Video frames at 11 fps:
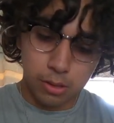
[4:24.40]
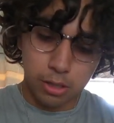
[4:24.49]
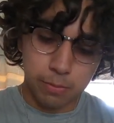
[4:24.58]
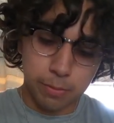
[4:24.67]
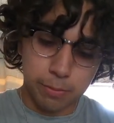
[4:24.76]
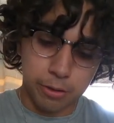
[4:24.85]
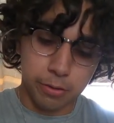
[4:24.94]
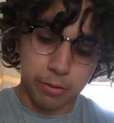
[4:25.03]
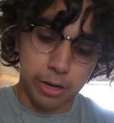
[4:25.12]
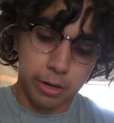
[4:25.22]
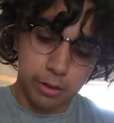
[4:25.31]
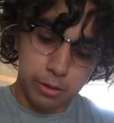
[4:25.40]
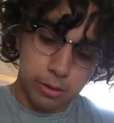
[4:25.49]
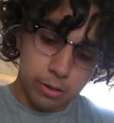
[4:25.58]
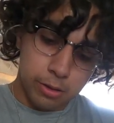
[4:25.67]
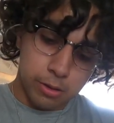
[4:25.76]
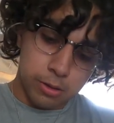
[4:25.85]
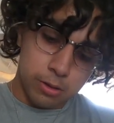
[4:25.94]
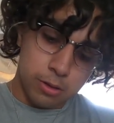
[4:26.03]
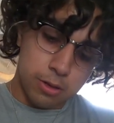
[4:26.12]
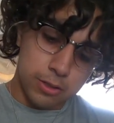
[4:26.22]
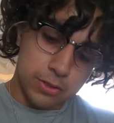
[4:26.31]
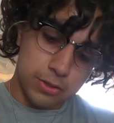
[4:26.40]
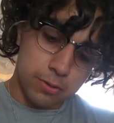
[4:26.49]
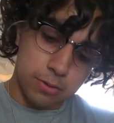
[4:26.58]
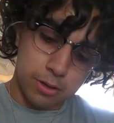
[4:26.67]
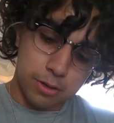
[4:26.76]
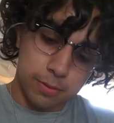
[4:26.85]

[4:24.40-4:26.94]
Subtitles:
that'll be pretty great. Also,